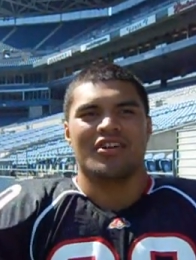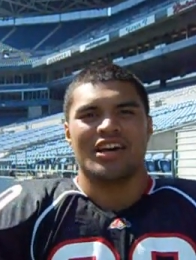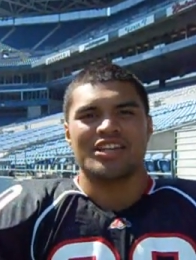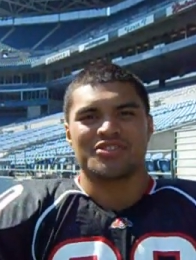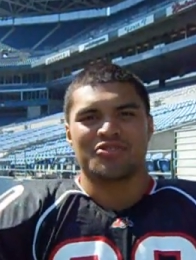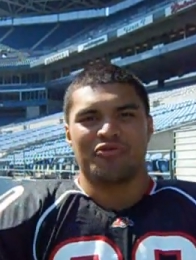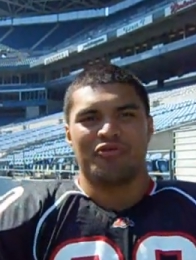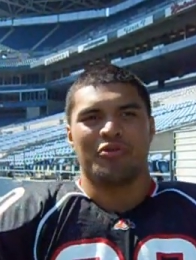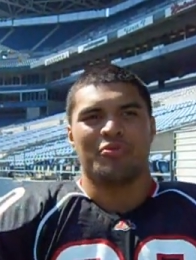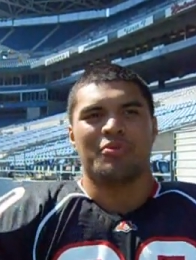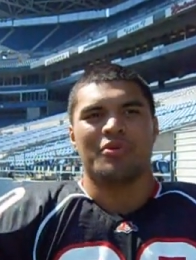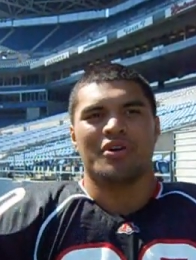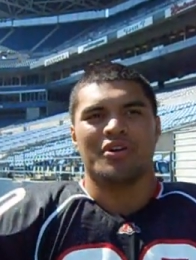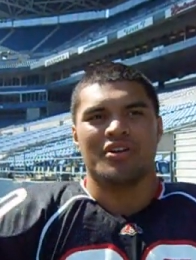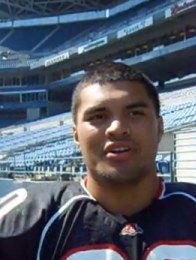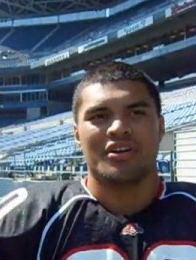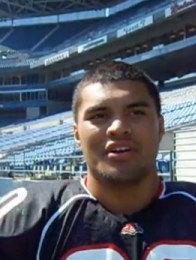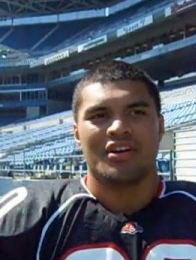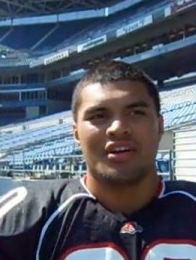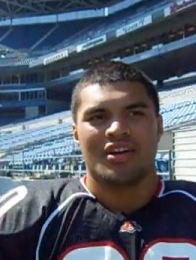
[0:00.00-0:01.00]
high school football,
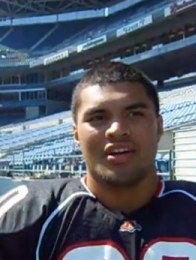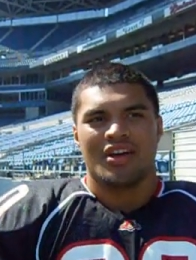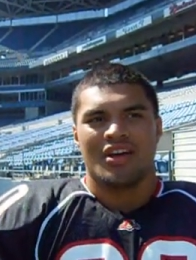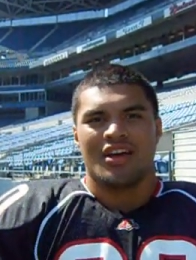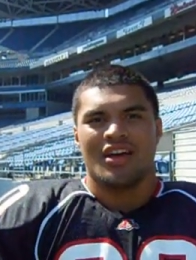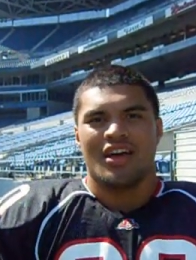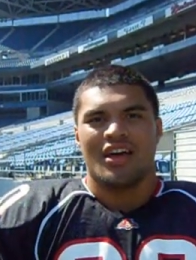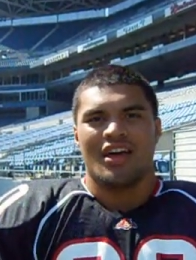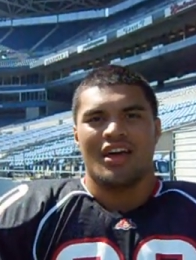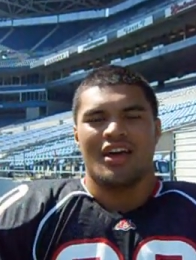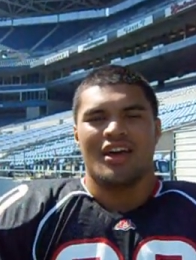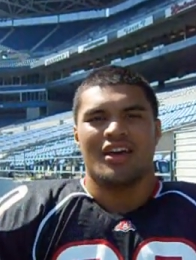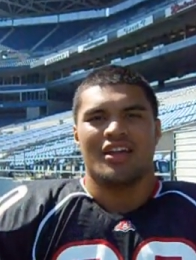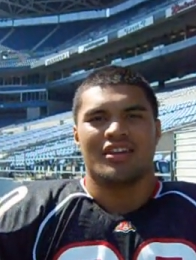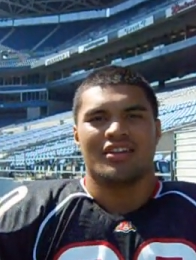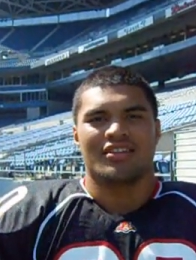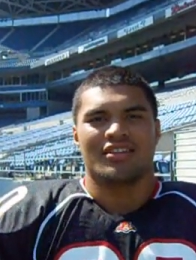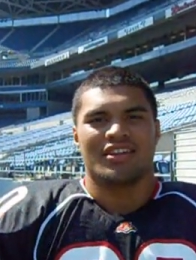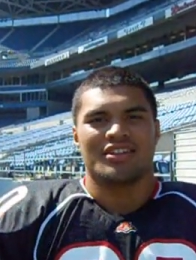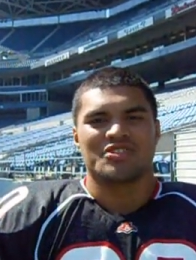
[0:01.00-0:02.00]
and
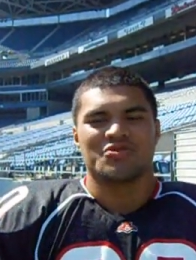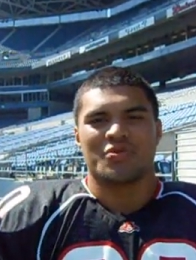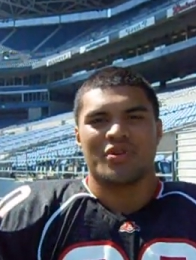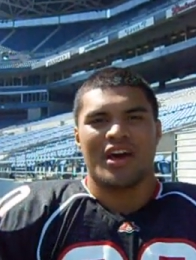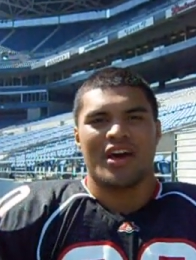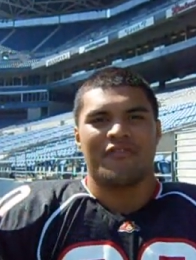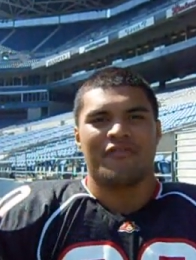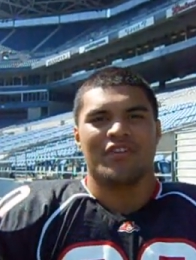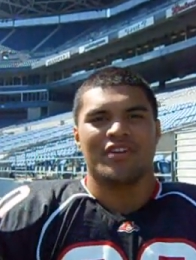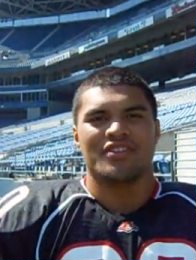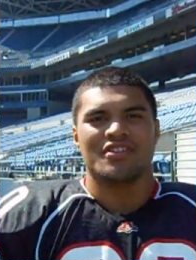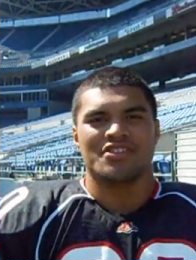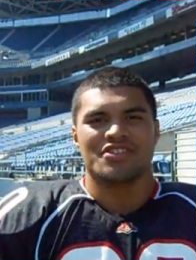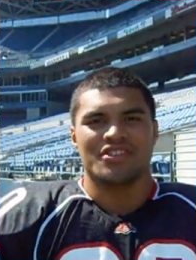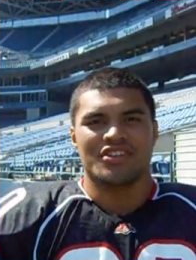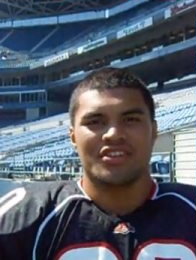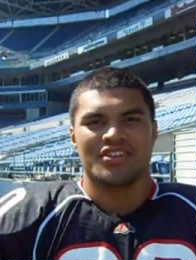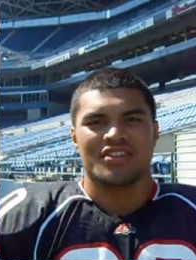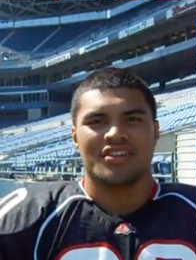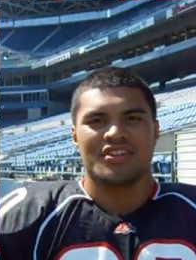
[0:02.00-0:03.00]
I just want to have fun this year.